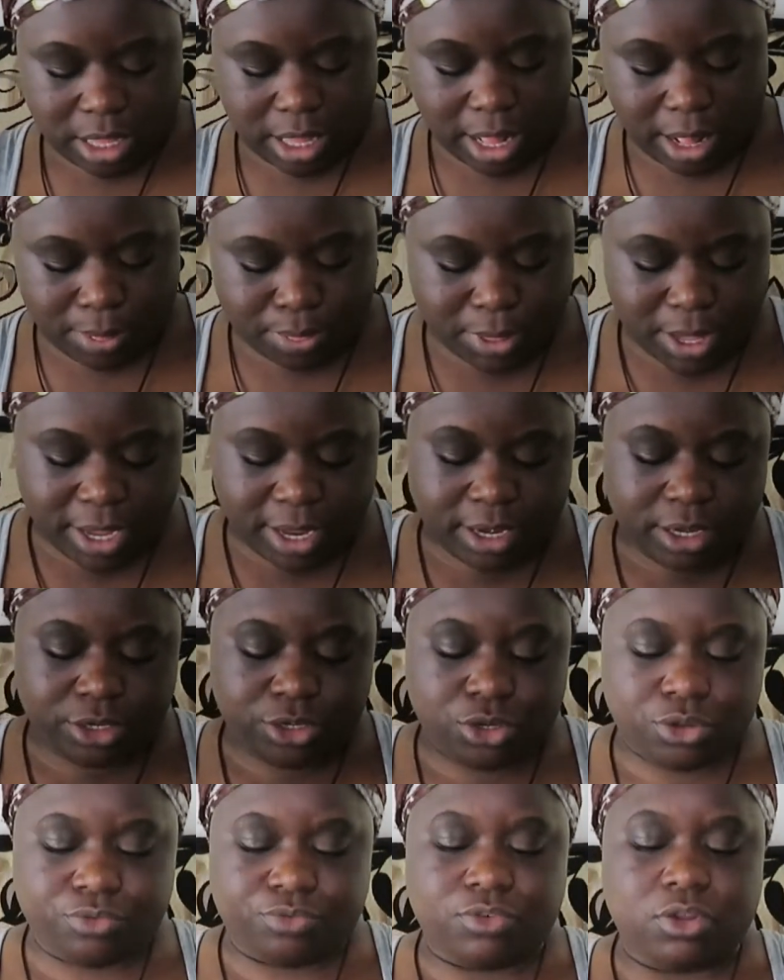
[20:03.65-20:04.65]
And then
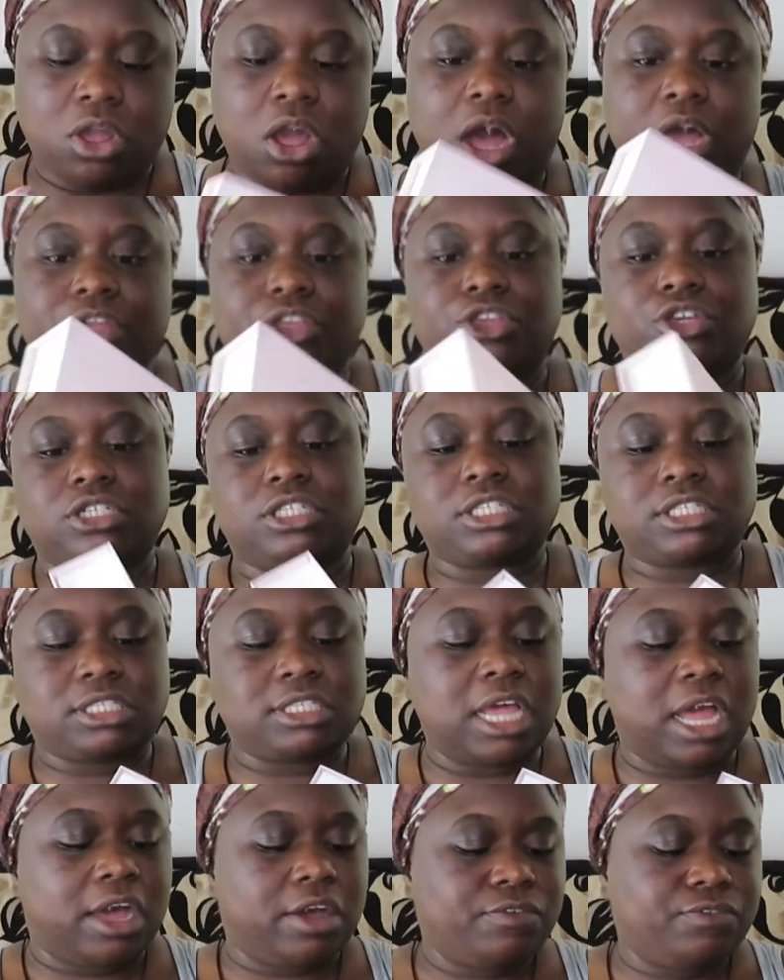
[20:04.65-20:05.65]
you've got
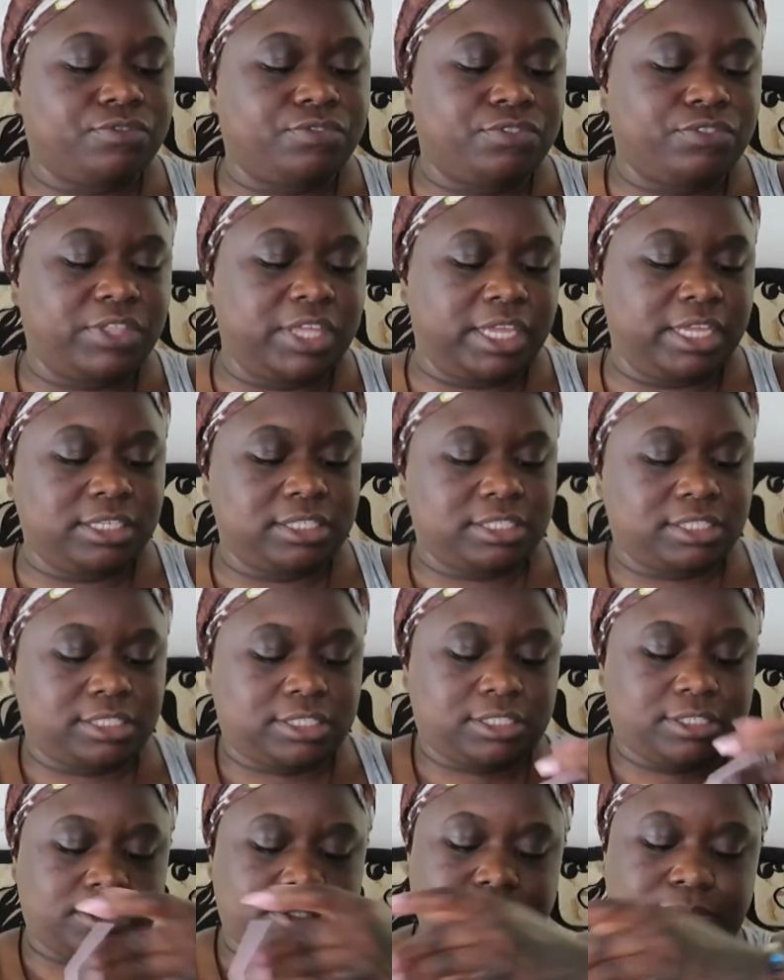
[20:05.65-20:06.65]
yourself
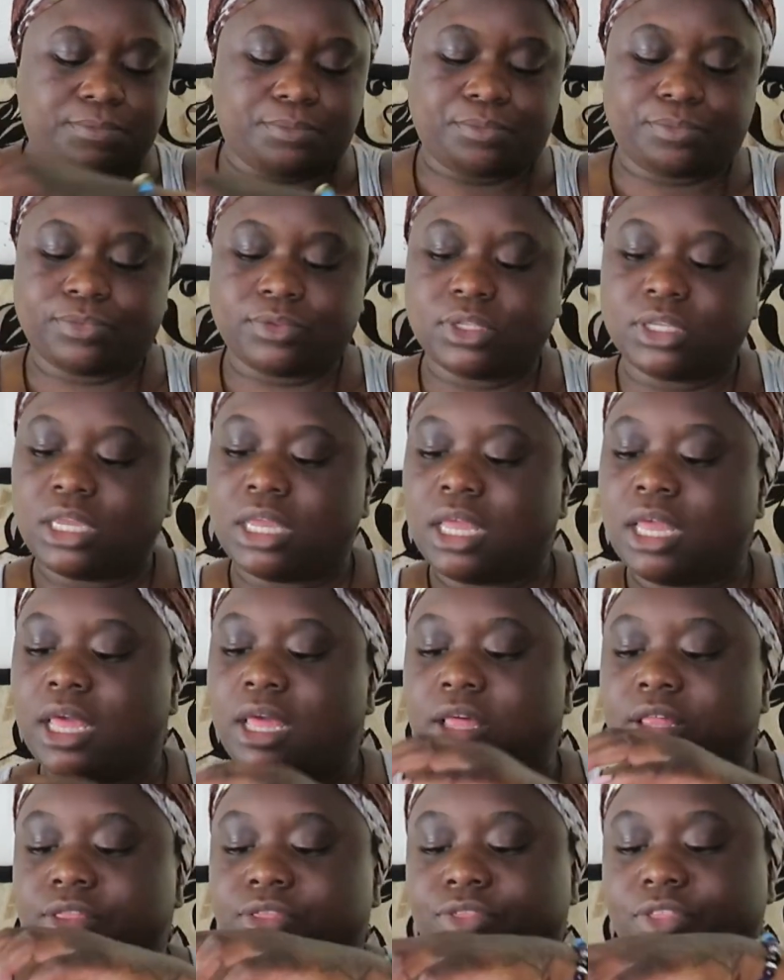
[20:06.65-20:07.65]
this,
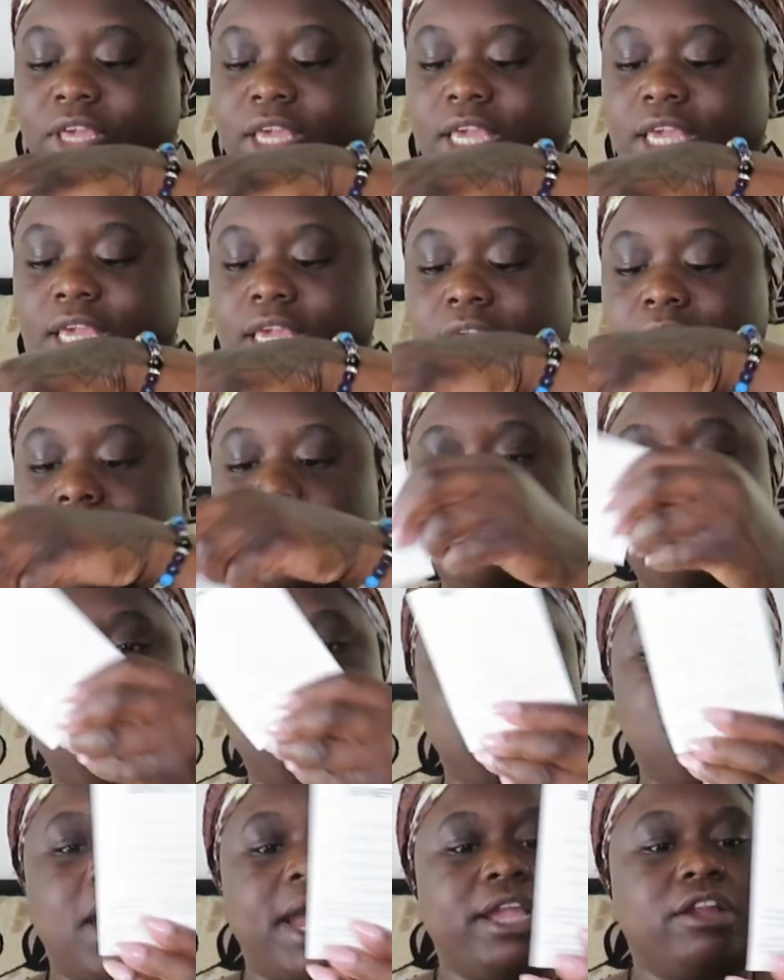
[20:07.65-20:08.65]
the
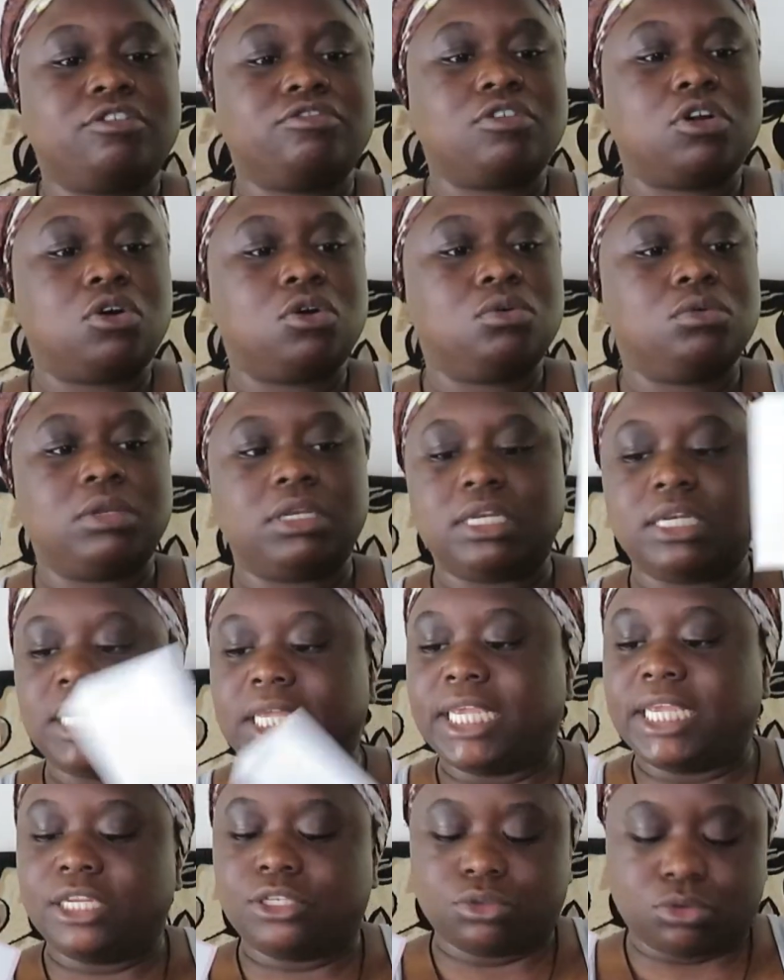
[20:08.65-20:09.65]
micro
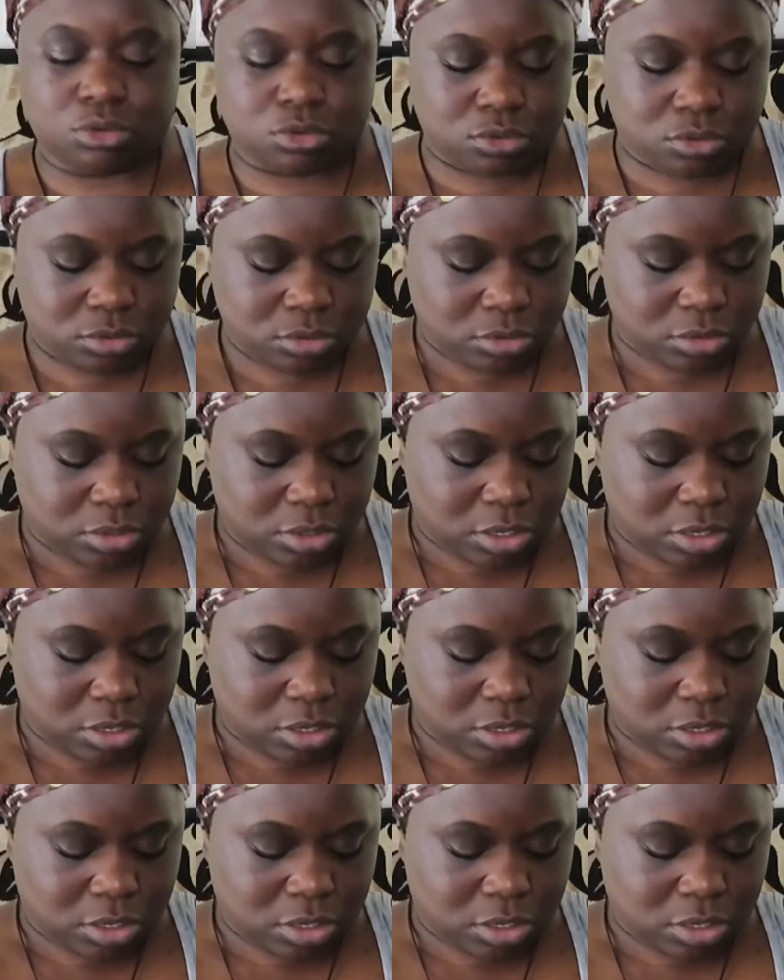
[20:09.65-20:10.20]
needle,